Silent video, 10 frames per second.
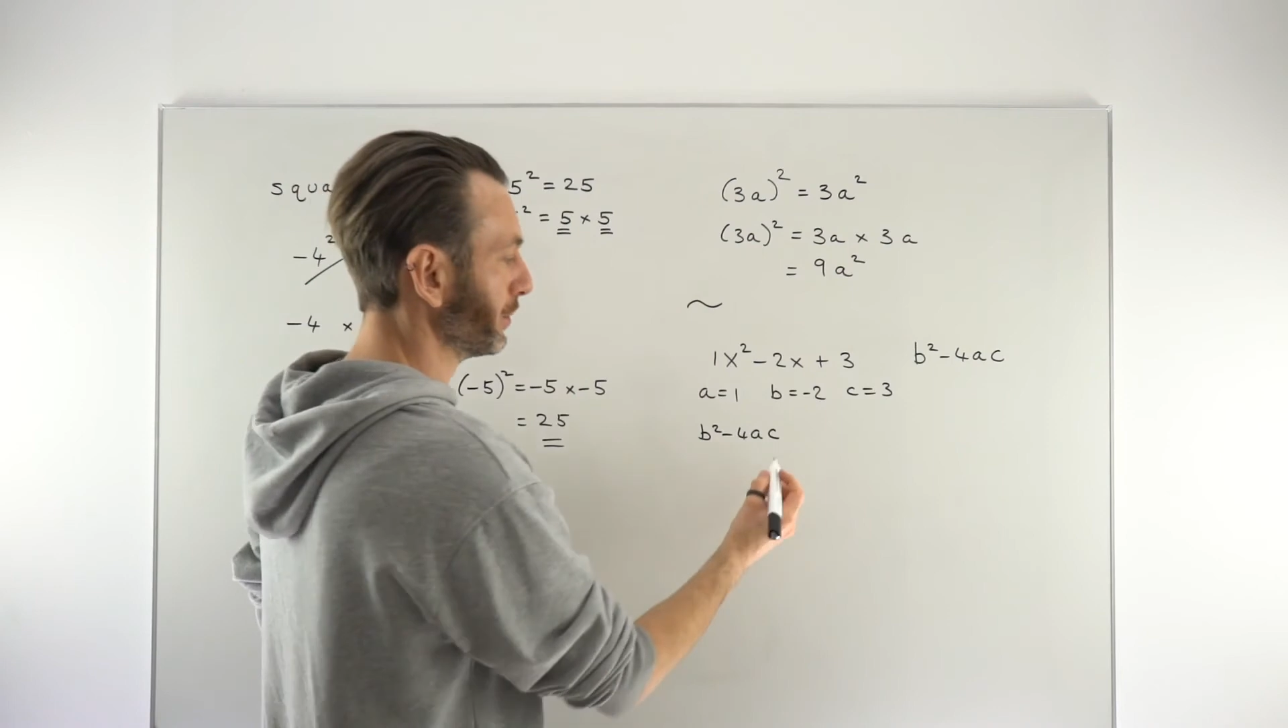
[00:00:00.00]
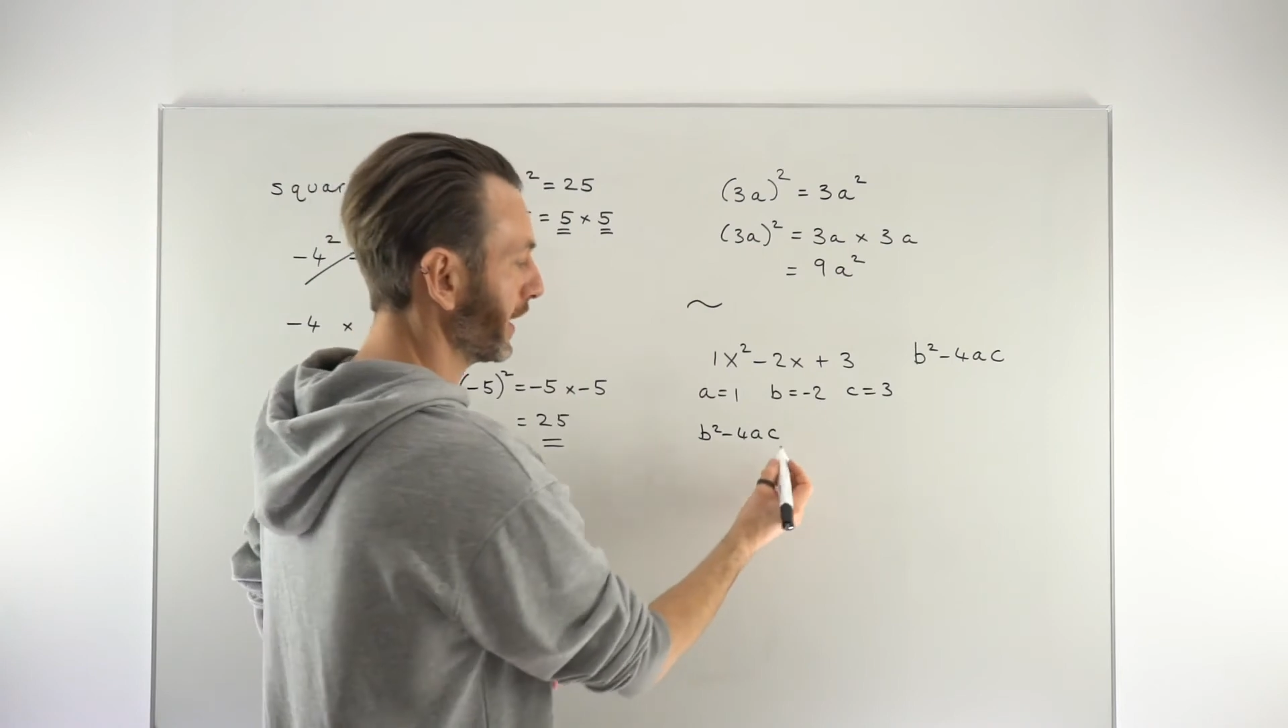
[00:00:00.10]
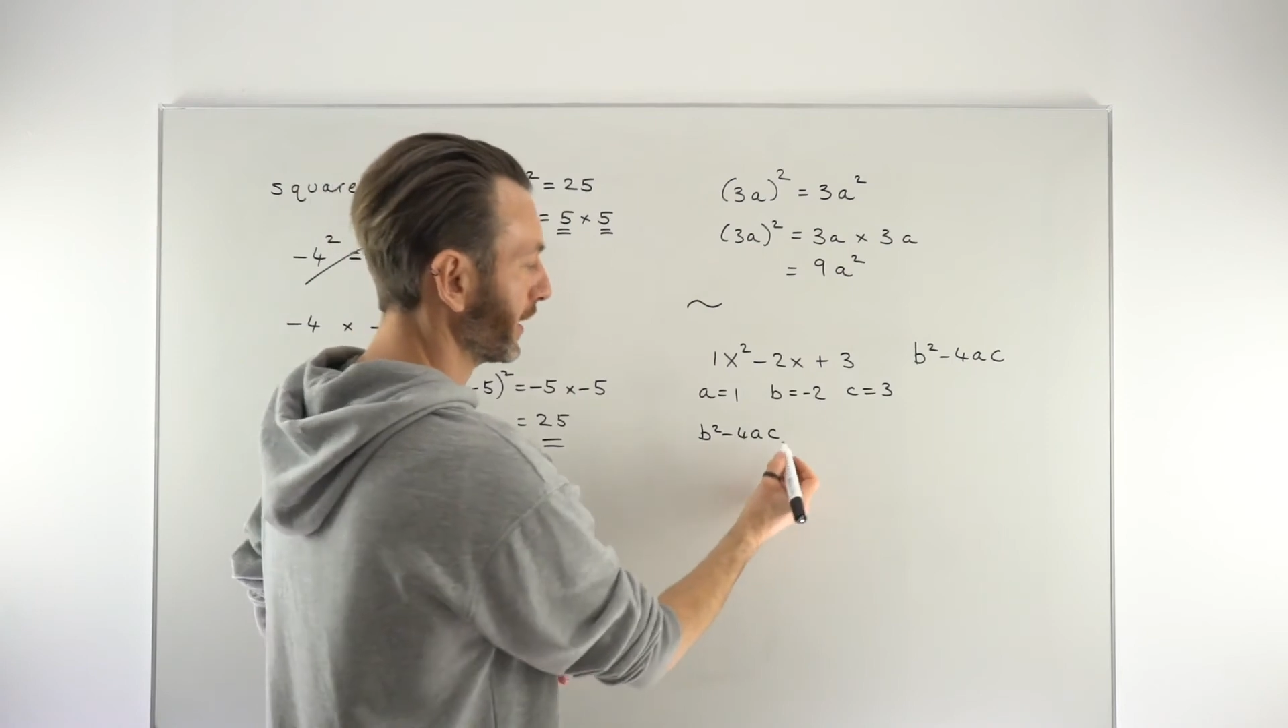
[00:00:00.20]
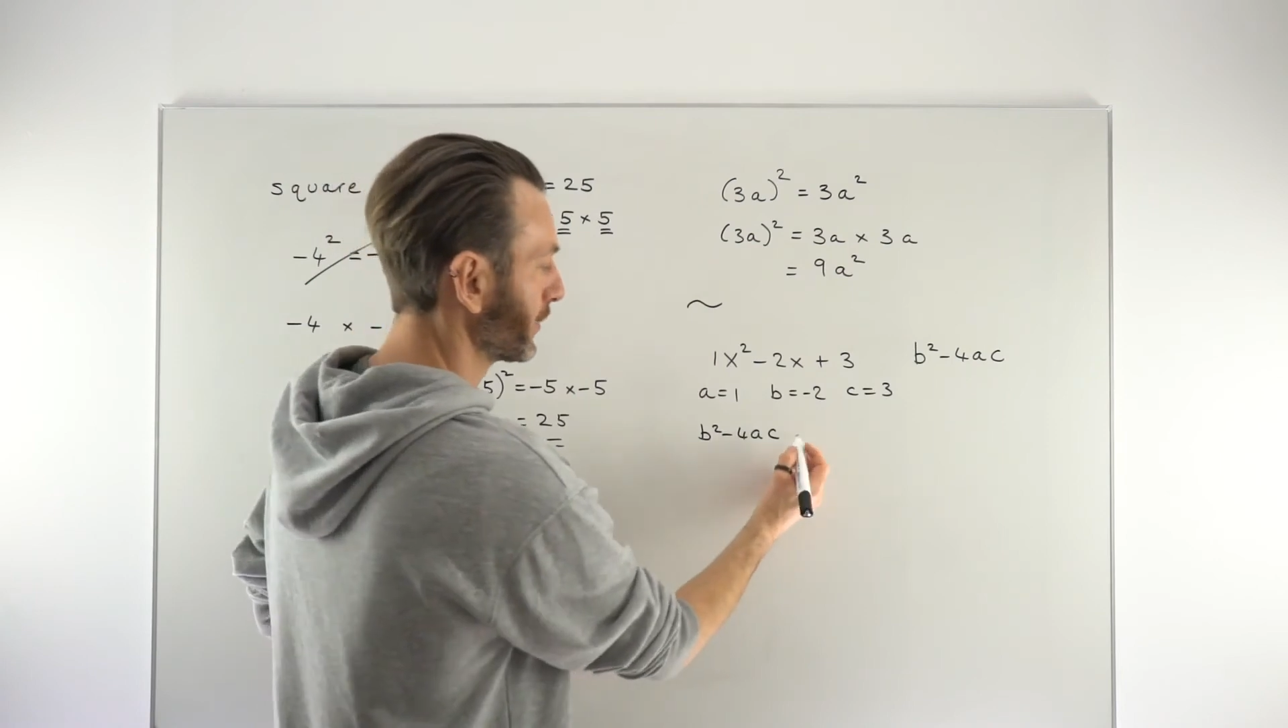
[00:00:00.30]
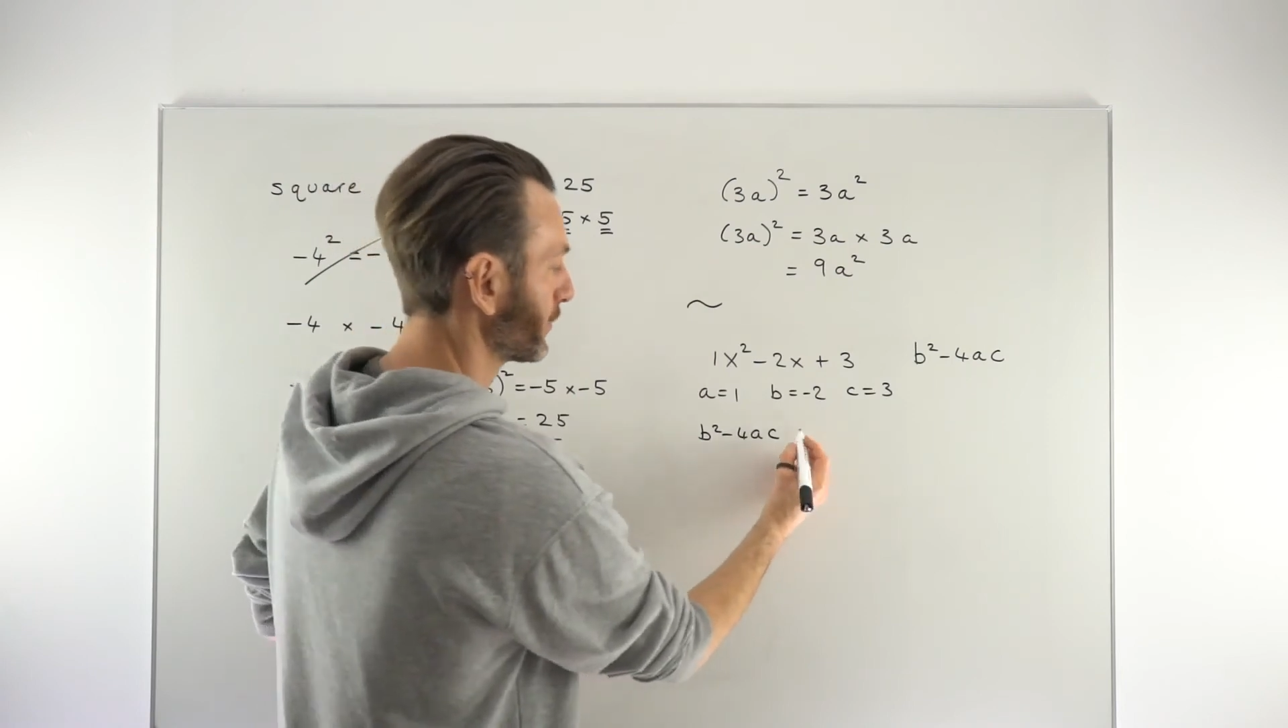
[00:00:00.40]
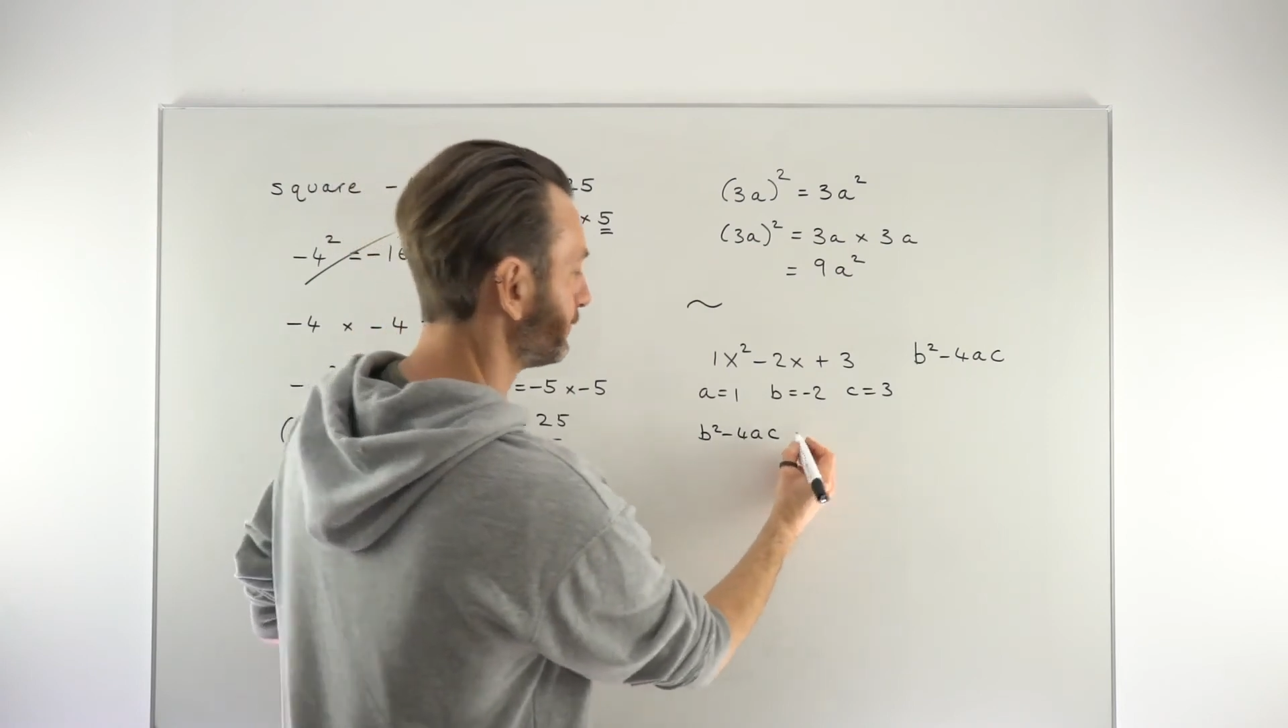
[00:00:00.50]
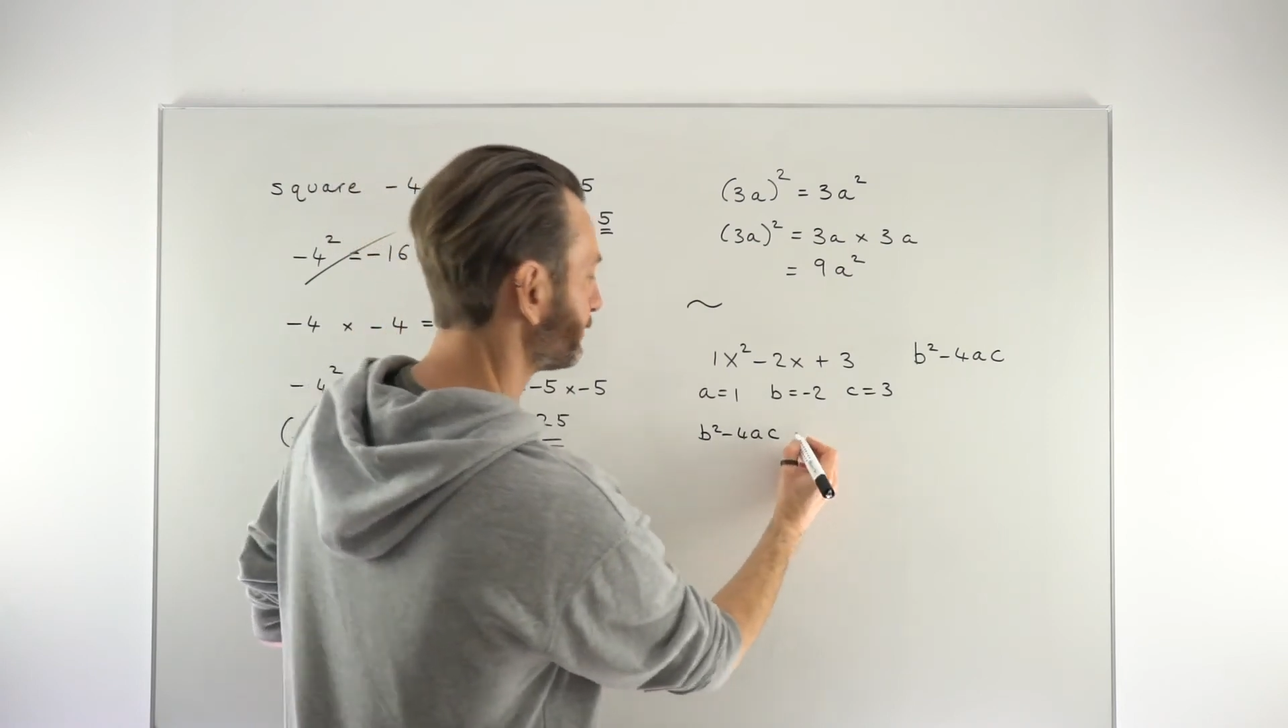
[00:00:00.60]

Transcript: place.